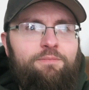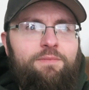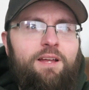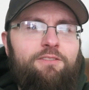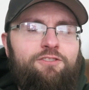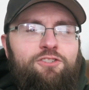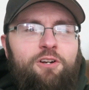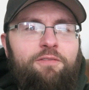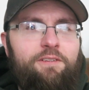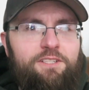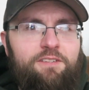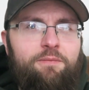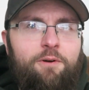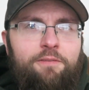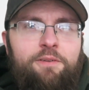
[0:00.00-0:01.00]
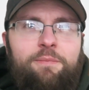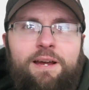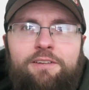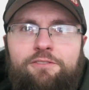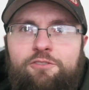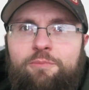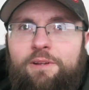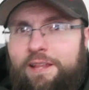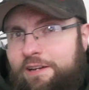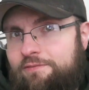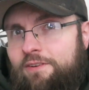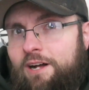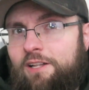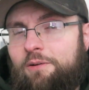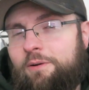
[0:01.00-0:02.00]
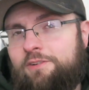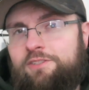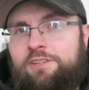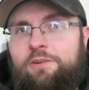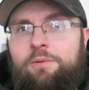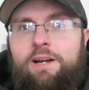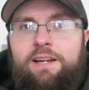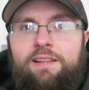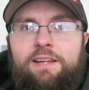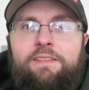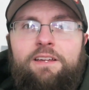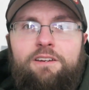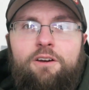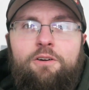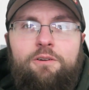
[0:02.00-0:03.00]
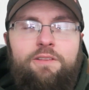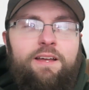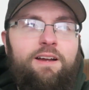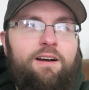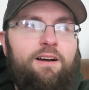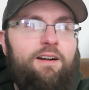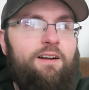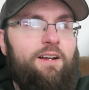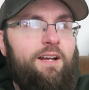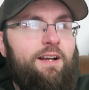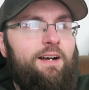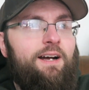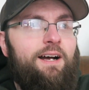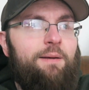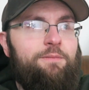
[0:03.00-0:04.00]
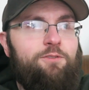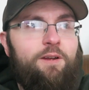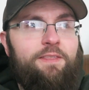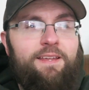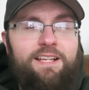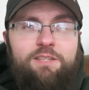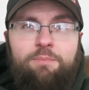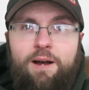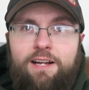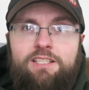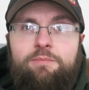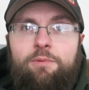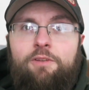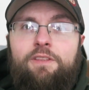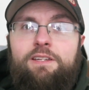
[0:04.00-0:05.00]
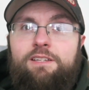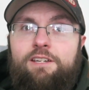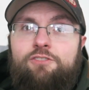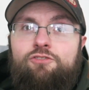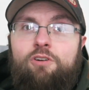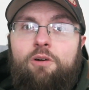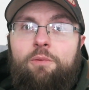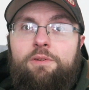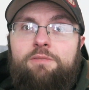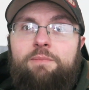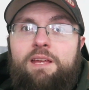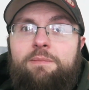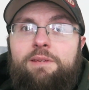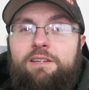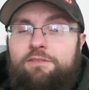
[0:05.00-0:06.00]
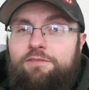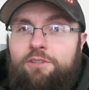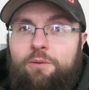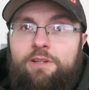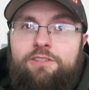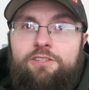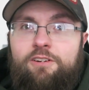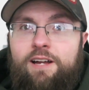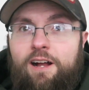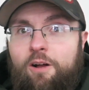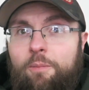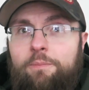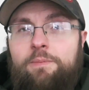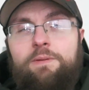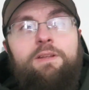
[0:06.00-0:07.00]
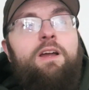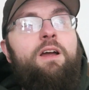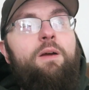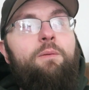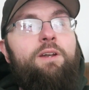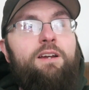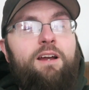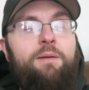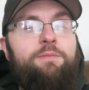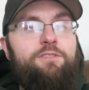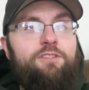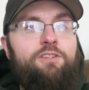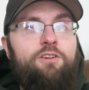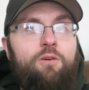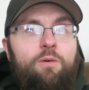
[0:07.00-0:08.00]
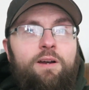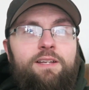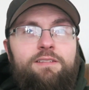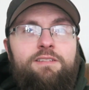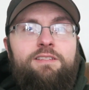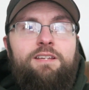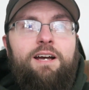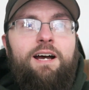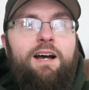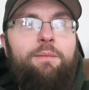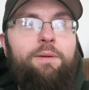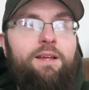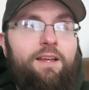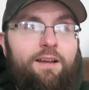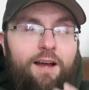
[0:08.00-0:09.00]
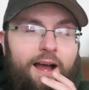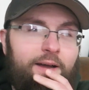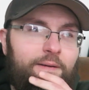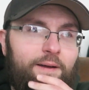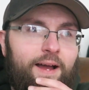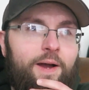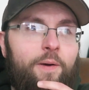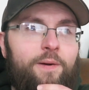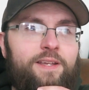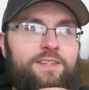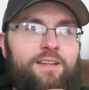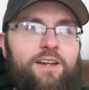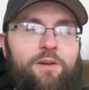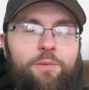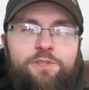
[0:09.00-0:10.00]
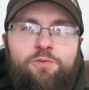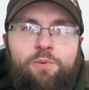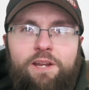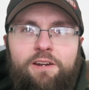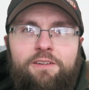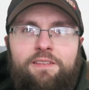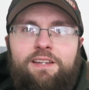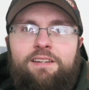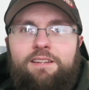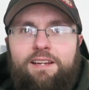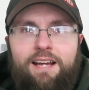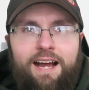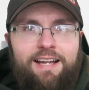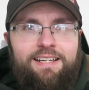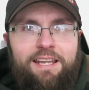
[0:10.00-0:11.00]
not servants of Morphin Masters, but like followers in a way. Like they know who they are. Um, so I think it's possible that Ninjor was maybe influenced or helped when it comes to the coins, um, I, I, always thought it was weird that the guy